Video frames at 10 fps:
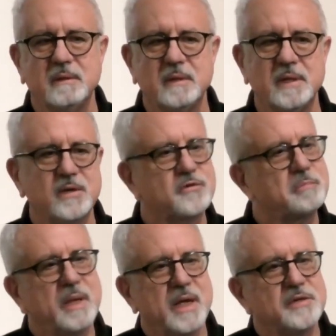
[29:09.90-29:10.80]
It
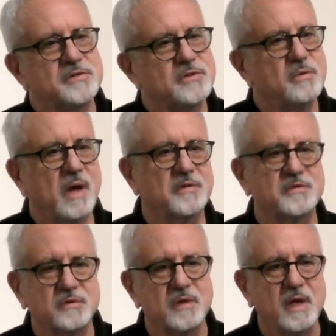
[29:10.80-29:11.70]
explains to
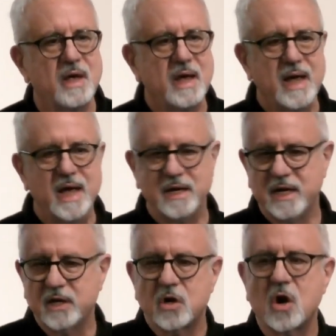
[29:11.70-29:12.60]
us and it
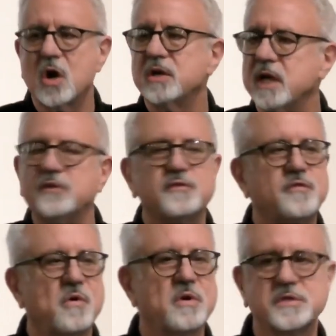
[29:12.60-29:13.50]
incarnates
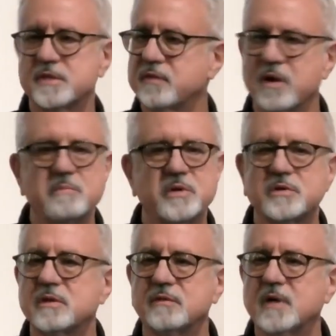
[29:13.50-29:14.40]
for us the very
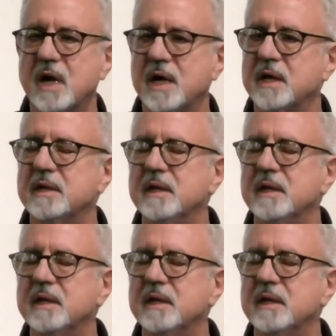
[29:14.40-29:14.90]
mission of God.